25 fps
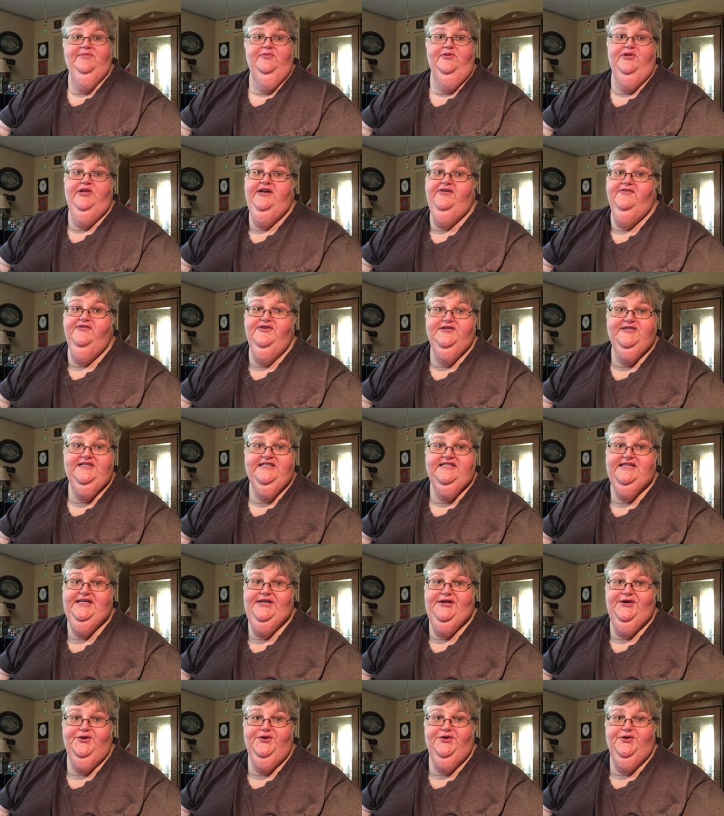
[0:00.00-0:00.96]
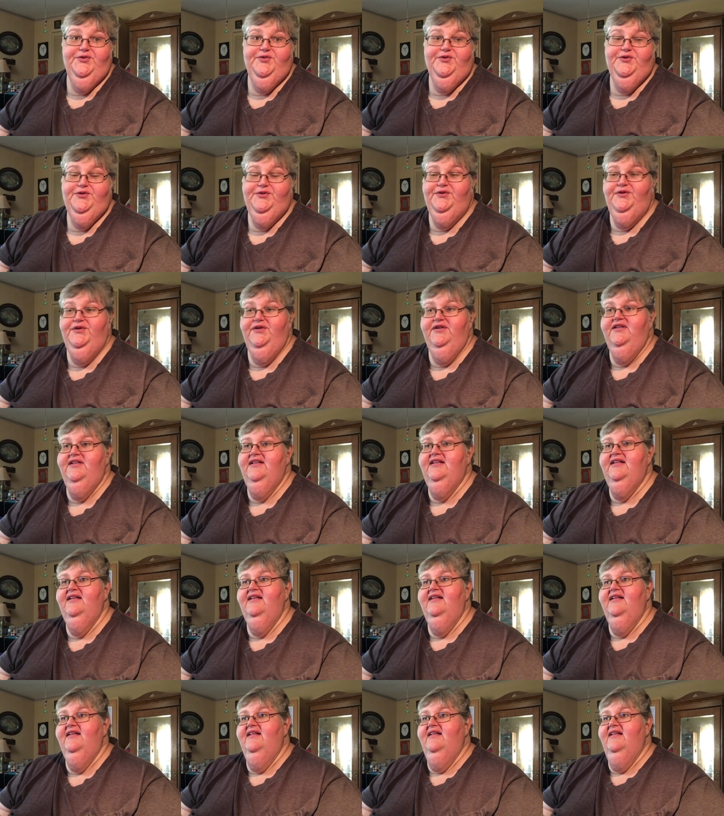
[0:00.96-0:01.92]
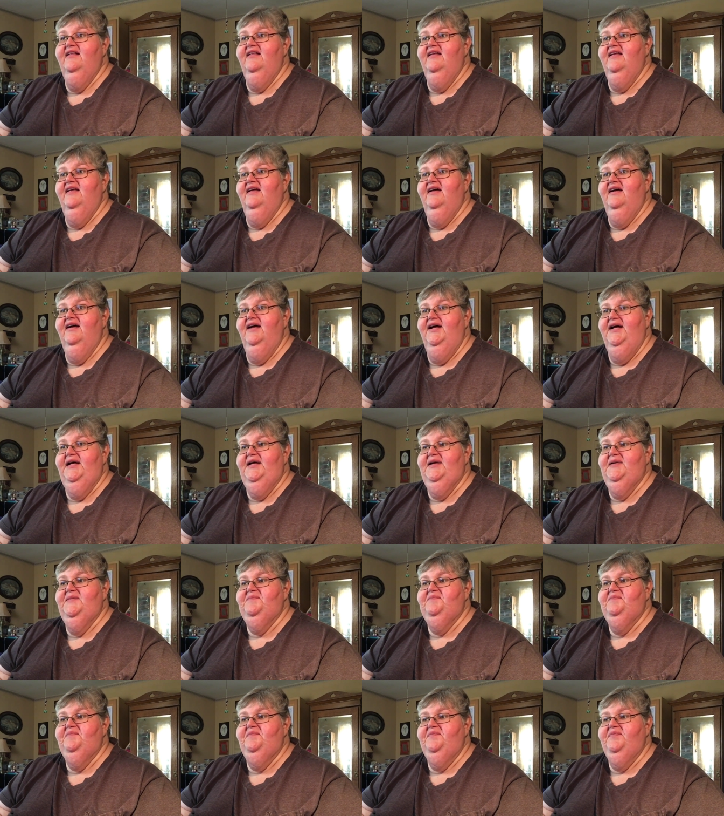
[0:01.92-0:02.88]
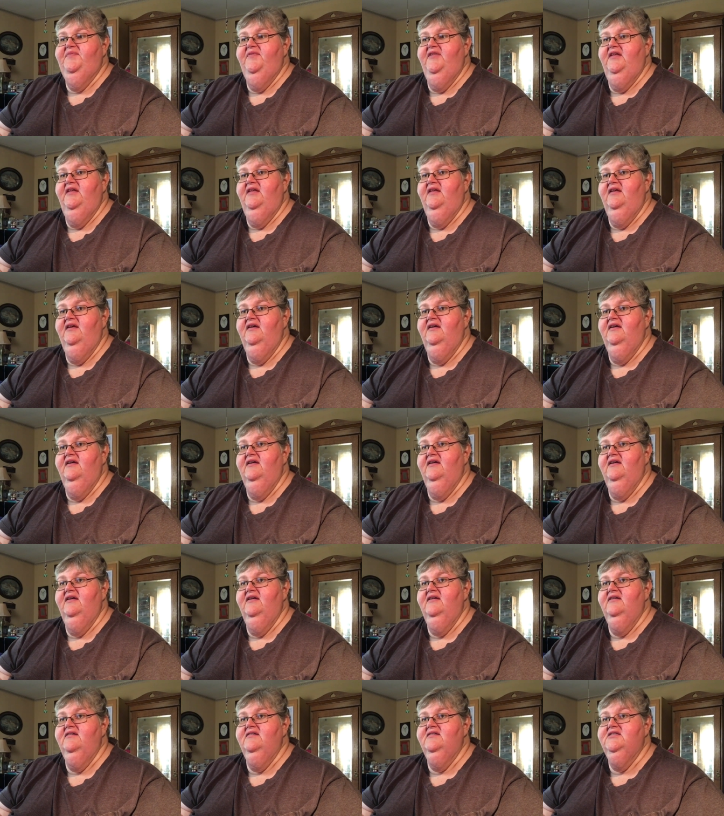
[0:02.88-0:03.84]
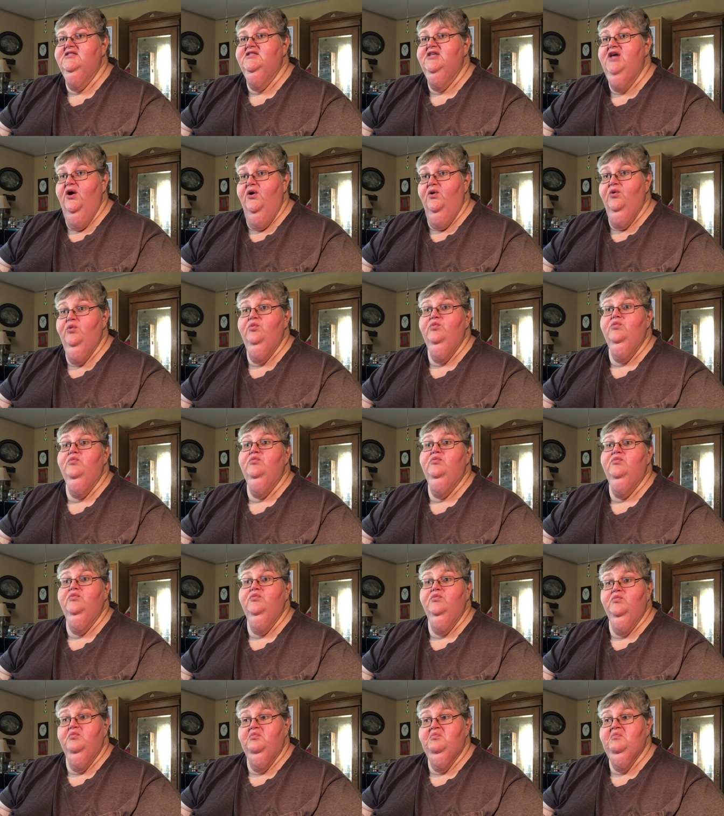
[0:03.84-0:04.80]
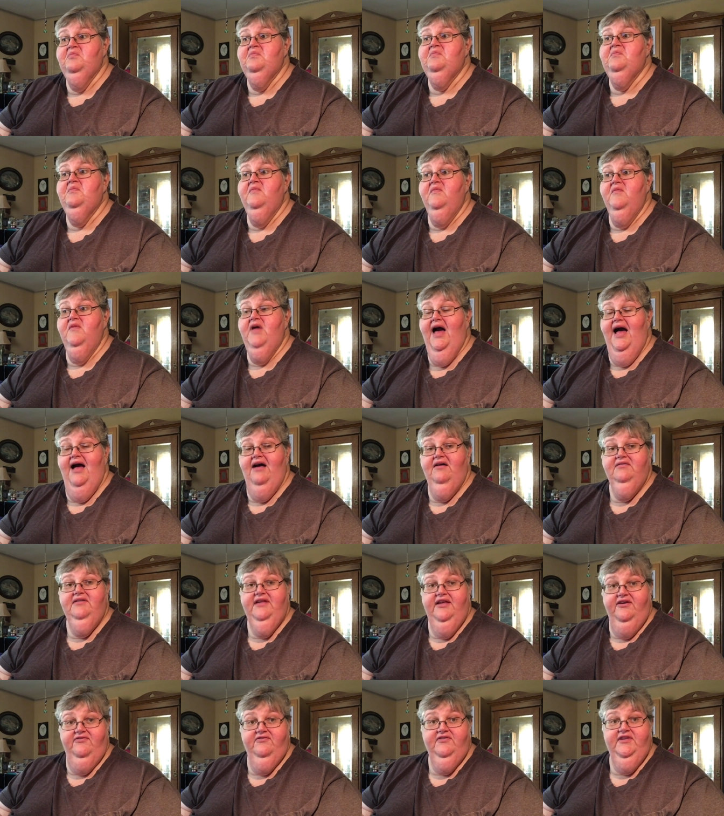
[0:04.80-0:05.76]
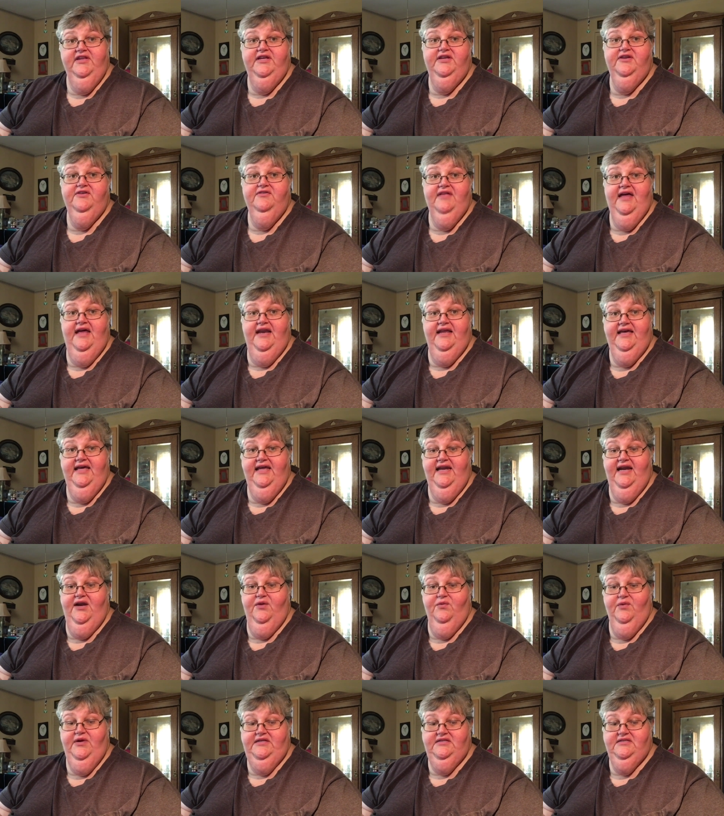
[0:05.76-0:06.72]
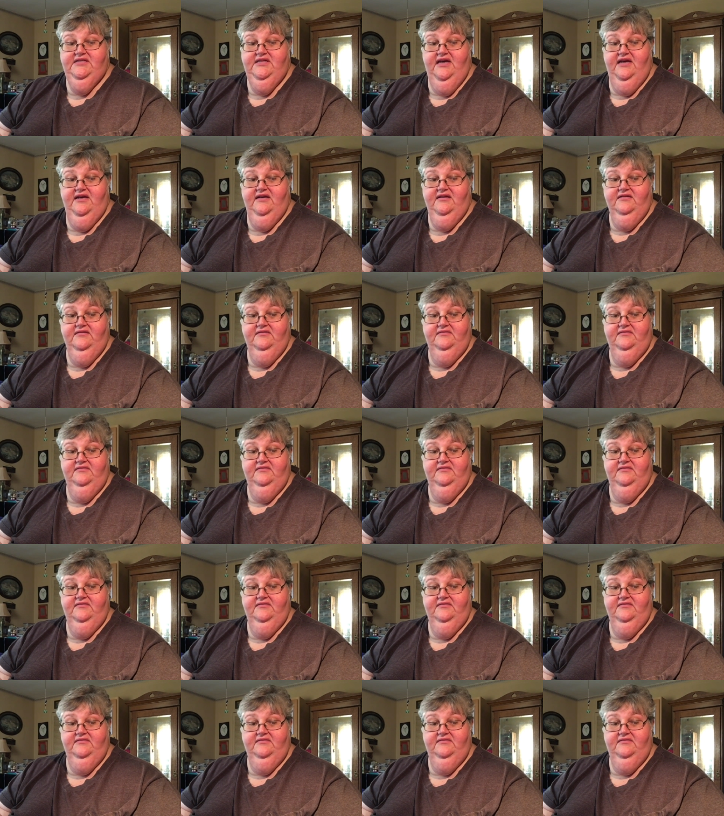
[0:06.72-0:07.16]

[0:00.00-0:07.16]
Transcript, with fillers: I'm only ever used to seeing her in the pool. Um, so, I'll definitely do that again on a Wednesday.